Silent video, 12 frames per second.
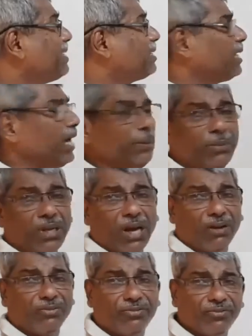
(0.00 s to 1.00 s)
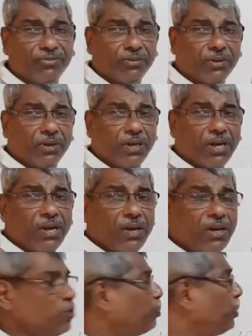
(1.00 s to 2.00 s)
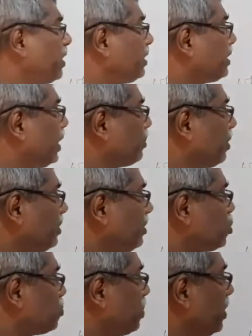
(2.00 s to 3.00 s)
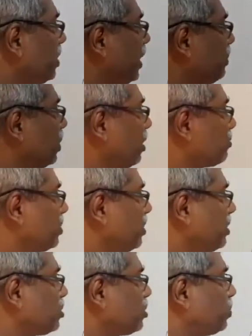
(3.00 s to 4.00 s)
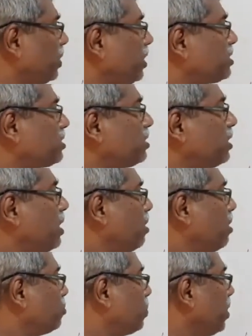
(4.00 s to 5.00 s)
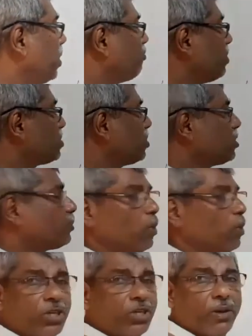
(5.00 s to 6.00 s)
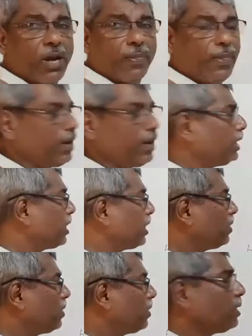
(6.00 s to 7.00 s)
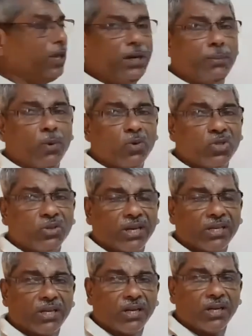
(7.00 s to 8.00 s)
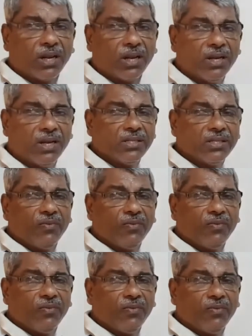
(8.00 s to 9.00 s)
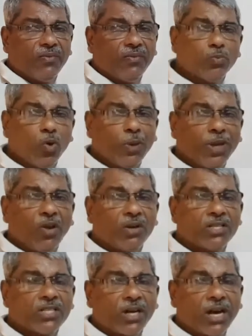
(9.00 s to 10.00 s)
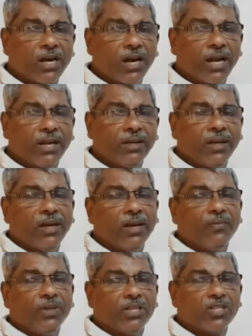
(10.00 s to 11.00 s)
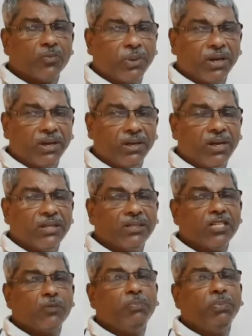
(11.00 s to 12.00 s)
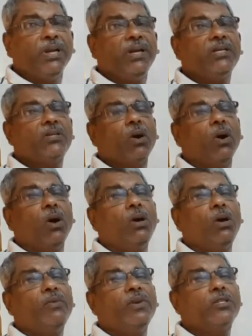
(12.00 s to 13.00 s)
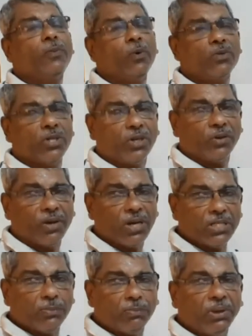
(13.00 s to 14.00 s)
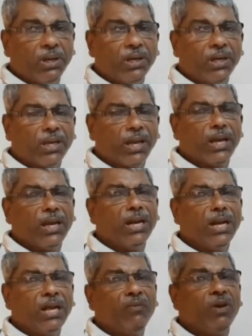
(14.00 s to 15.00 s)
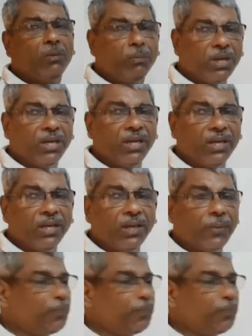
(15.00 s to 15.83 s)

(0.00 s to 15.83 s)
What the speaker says: time graph. Speed time. In the speed time graph, see the speed first is positive, then negative, then positive, etc. See, when a body is moving along a straight line with a speed, the speed is always positive. Speed can never be